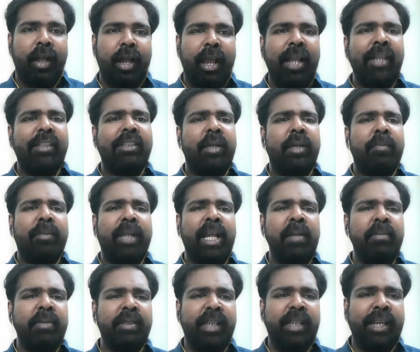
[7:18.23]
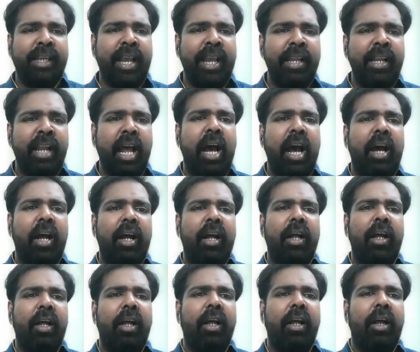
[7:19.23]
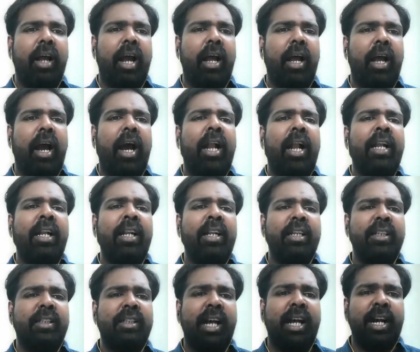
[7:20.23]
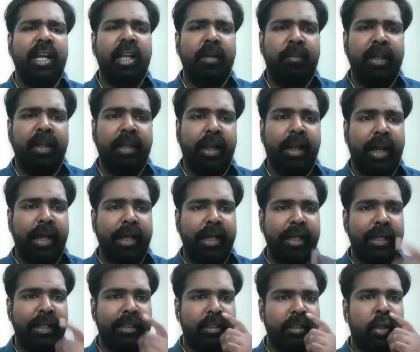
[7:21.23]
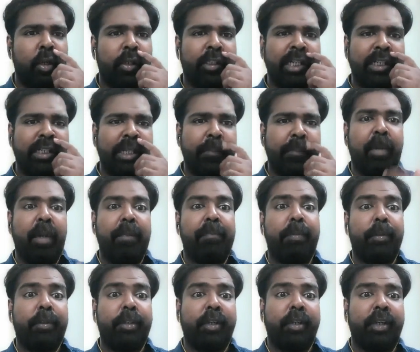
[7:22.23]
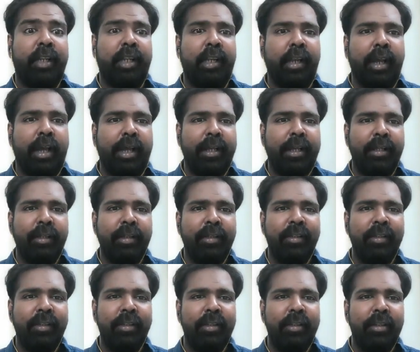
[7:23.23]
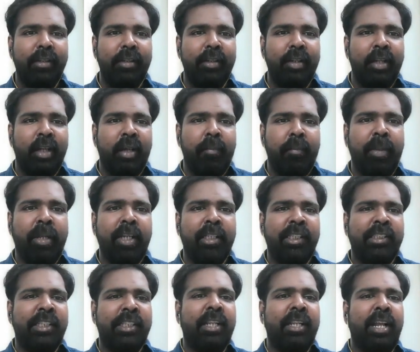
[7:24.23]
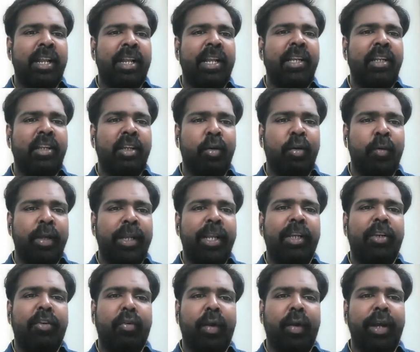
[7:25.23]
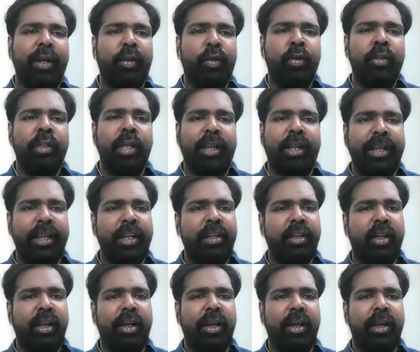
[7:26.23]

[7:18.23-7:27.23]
and sometimes they can undesirably lie. It's not that they purportedly lie. Because as a narrator, when I try to narrate